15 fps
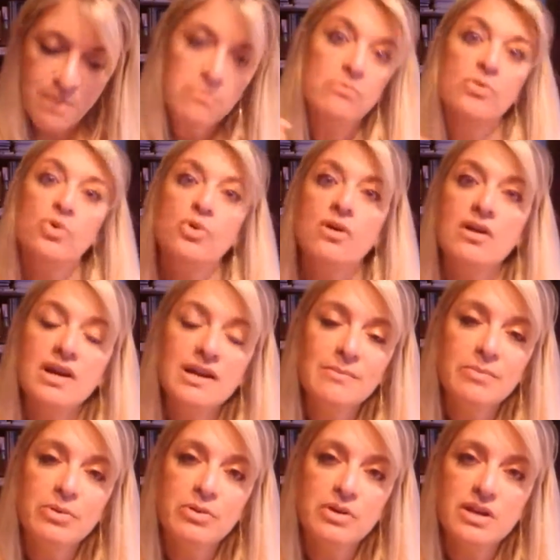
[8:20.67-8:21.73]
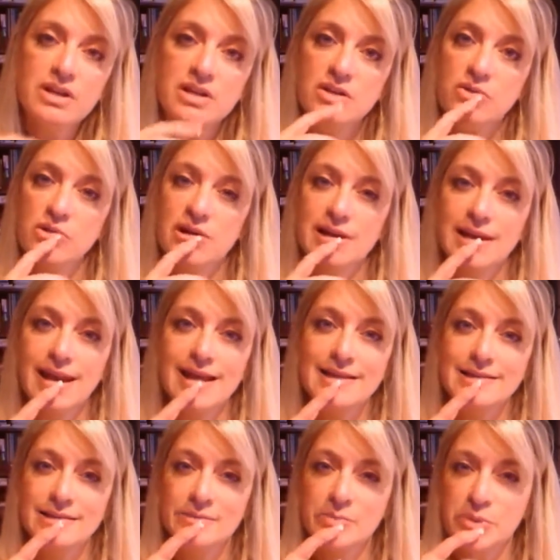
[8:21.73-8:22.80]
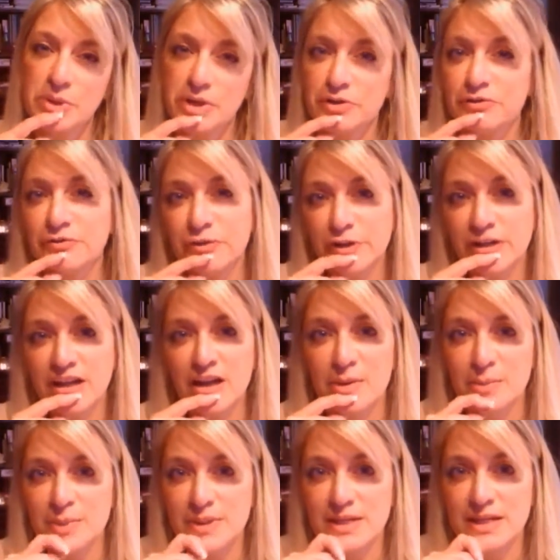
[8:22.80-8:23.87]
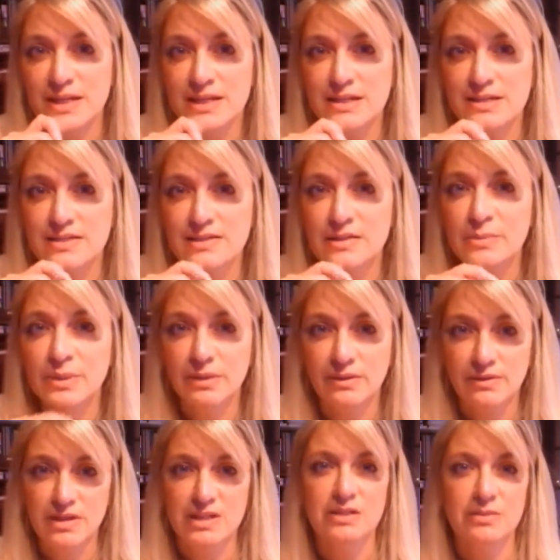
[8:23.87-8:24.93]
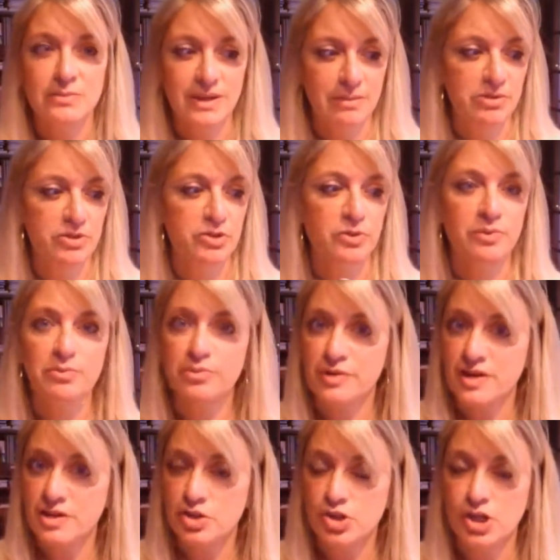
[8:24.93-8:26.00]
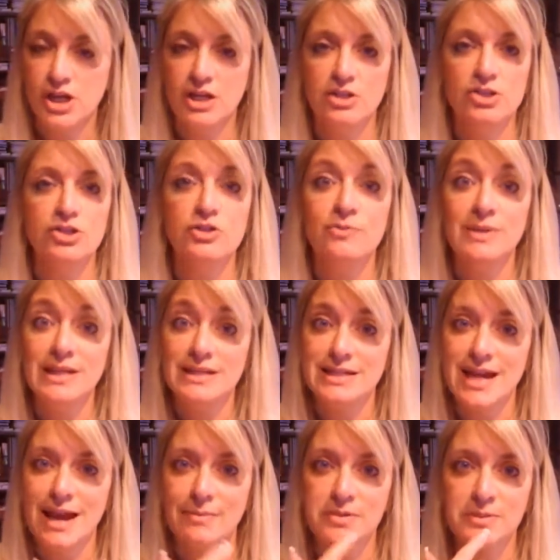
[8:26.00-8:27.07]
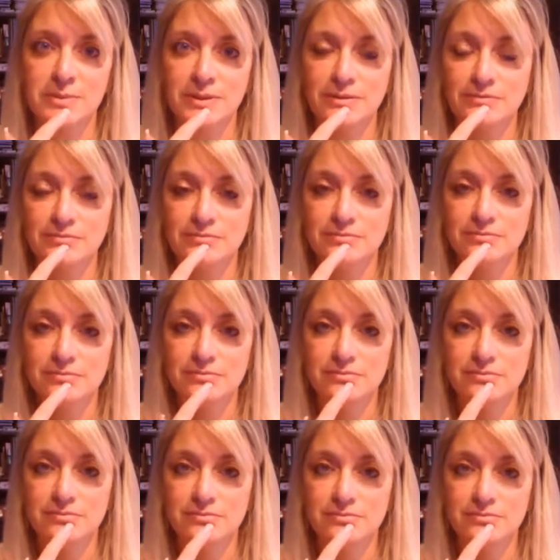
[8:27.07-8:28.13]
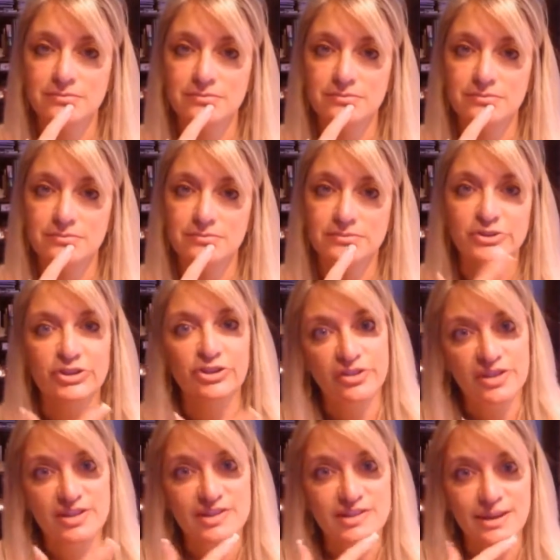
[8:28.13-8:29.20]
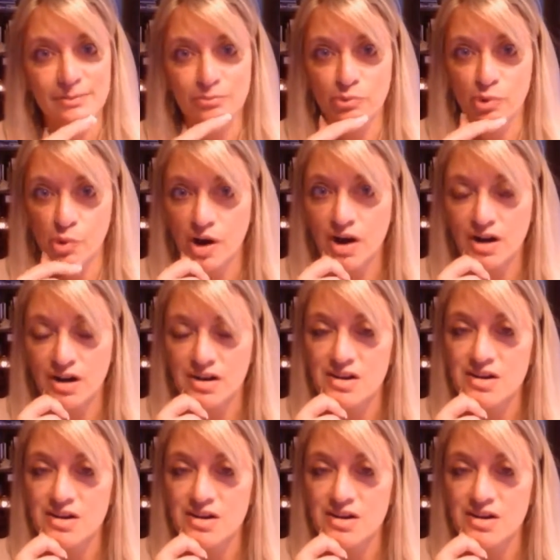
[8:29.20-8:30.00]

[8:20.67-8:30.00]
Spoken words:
more important or less important for a company's ability to be able to embrace change, to be adaptable? They're going to say more.